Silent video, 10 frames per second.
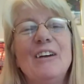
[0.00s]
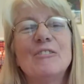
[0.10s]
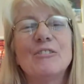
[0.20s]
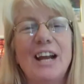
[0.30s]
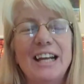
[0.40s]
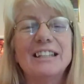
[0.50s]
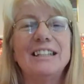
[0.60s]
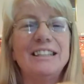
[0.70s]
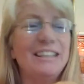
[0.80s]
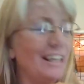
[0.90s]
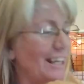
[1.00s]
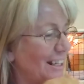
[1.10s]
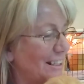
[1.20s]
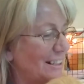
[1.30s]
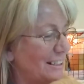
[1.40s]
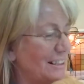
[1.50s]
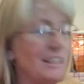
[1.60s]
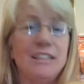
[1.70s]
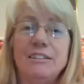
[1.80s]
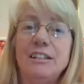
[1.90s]
Franklin
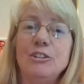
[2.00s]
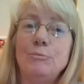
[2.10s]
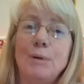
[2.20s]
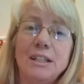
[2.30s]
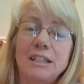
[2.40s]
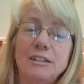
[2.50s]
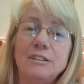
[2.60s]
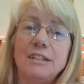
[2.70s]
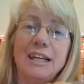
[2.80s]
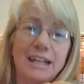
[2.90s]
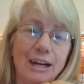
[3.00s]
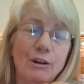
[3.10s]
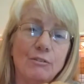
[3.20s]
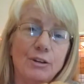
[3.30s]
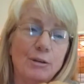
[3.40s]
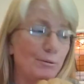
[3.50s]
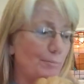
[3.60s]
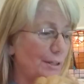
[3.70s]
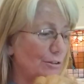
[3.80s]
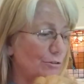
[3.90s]
needs his buddy to take care of him and
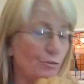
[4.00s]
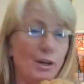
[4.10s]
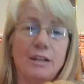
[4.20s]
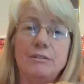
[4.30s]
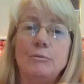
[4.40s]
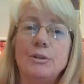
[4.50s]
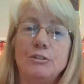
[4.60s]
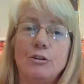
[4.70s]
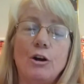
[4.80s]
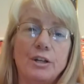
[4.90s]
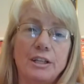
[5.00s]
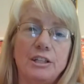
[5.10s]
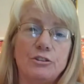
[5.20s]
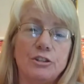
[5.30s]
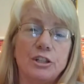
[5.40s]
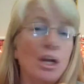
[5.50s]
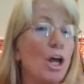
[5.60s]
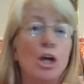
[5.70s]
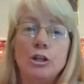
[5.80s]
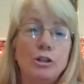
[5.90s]
be his friend with his heart condition.
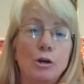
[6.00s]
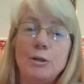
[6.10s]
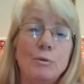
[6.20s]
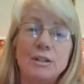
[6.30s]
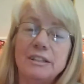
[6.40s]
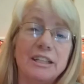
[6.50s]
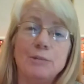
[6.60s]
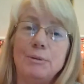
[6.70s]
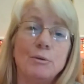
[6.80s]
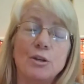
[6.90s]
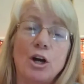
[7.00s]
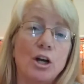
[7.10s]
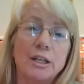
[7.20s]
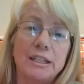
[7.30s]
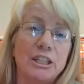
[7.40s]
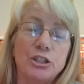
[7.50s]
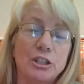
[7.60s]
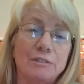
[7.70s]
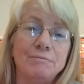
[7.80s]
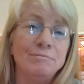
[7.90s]
Nobody wants a guinea pig with a heart
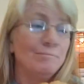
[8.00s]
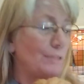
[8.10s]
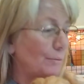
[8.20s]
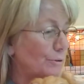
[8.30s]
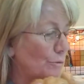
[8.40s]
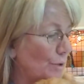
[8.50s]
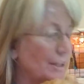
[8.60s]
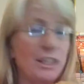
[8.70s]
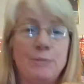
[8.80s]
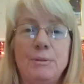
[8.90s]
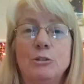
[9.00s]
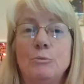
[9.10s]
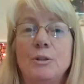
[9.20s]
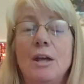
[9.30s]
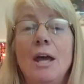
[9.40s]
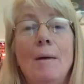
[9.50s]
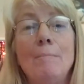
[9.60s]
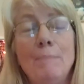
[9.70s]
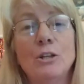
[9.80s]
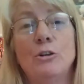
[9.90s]
condition. People don't want guinea pigs with
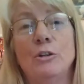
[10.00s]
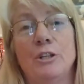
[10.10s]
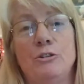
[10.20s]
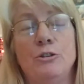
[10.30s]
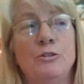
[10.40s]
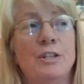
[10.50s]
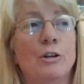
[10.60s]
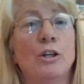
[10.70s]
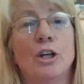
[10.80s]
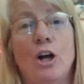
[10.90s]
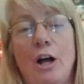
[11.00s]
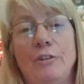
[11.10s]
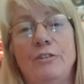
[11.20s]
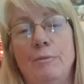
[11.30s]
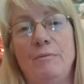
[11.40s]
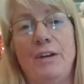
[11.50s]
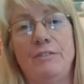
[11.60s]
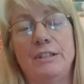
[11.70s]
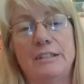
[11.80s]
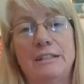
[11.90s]
medical issues that are going to cost them vet
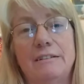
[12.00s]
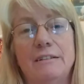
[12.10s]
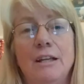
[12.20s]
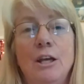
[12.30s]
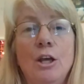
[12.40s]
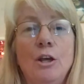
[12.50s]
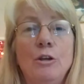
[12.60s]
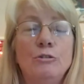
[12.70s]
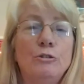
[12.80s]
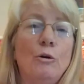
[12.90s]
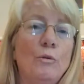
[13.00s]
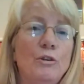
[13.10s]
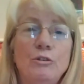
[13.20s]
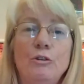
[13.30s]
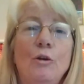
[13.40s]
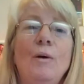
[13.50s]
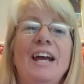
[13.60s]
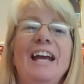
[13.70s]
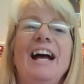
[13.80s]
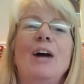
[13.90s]
visits. So there's no
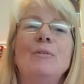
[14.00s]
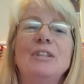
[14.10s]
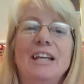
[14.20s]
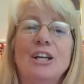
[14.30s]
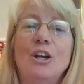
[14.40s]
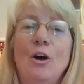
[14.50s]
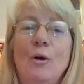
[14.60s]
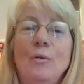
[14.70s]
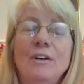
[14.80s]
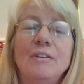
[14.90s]
way I would let go